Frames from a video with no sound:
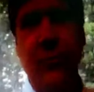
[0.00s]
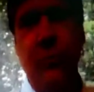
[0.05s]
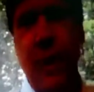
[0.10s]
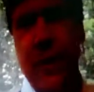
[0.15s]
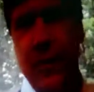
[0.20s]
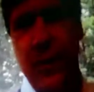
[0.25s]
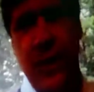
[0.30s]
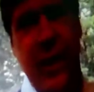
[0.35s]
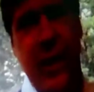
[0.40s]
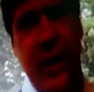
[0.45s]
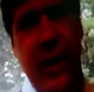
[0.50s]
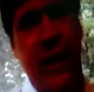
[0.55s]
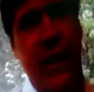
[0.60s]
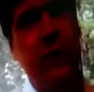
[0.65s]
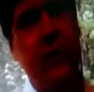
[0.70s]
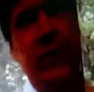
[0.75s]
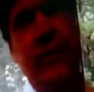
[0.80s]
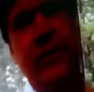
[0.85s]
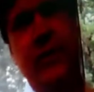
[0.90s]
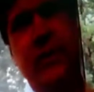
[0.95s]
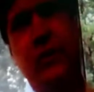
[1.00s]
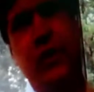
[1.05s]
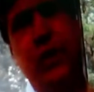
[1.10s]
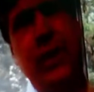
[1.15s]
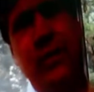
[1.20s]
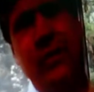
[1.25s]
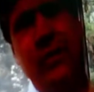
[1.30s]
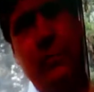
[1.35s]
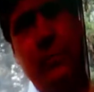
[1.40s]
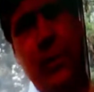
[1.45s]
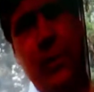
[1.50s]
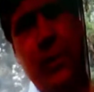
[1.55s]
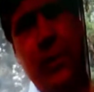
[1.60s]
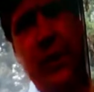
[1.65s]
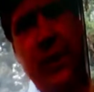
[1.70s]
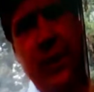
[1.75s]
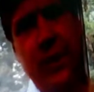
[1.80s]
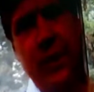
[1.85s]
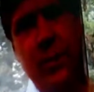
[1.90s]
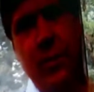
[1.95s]
Rachel Hendrix and Jason
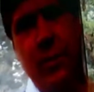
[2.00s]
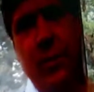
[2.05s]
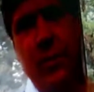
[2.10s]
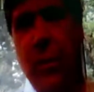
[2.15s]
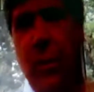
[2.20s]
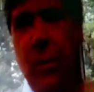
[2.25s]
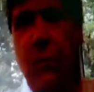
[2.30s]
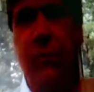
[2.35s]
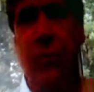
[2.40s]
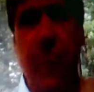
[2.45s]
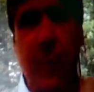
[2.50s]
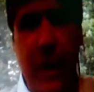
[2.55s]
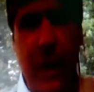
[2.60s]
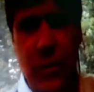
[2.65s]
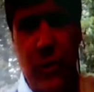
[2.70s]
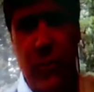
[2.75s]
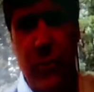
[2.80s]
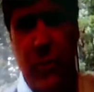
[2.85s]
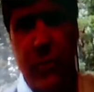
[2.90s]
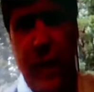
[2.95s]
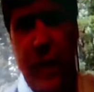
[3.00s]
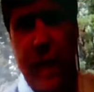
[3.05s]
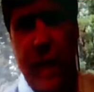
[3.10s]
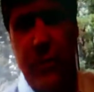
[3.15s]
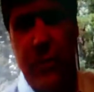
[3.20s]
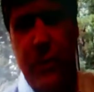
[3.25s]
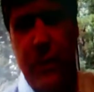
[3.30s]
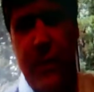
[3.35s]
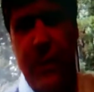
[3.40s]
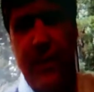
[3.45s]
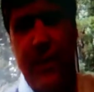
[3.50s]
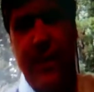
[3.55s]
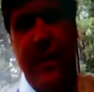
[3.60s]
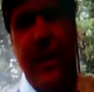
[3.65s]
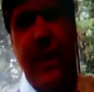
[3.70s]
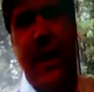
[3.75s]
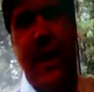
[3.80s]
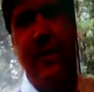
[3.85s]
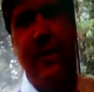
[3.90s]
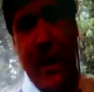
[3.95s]
Berkey, who are both from October Baby,
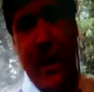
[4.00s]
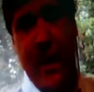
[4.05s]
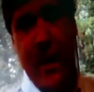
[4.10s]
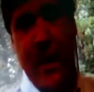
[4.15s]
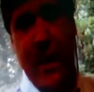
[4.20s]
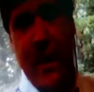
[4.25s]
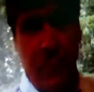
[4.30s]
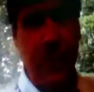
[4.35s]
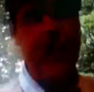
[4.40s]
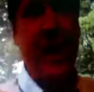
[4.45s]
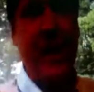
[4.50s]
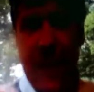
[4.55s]
and they play a